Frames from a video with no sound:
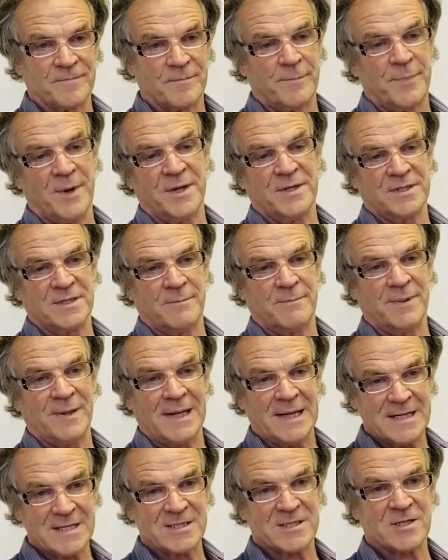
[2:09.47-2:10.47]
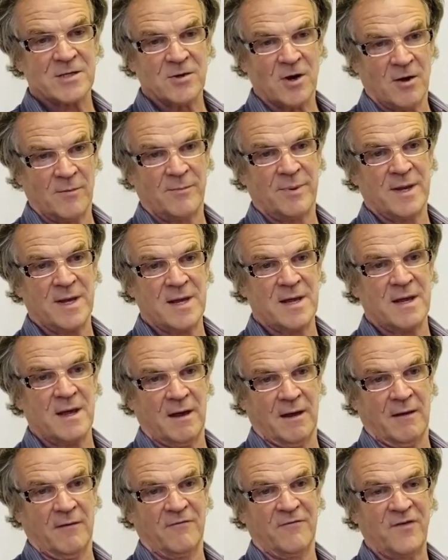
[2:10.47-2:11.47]
But please do not be
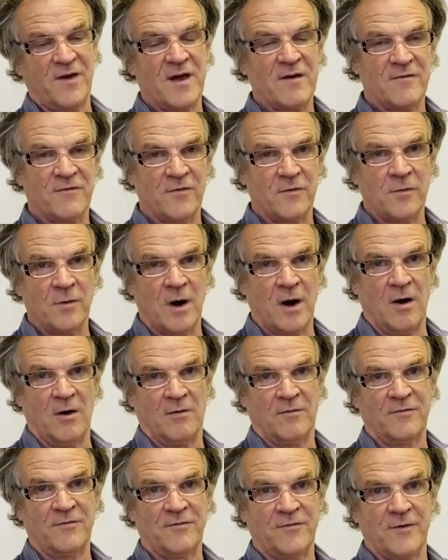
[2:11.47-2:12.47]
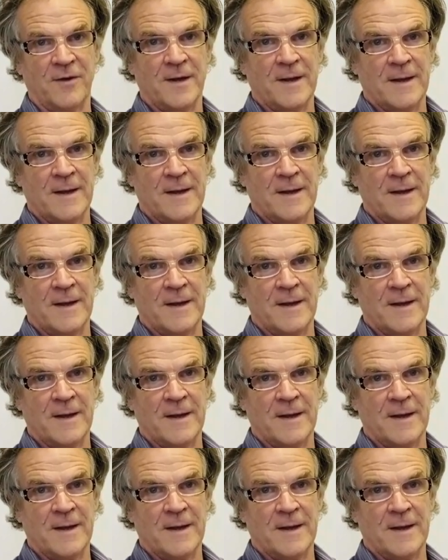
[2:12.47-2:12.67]
fearful of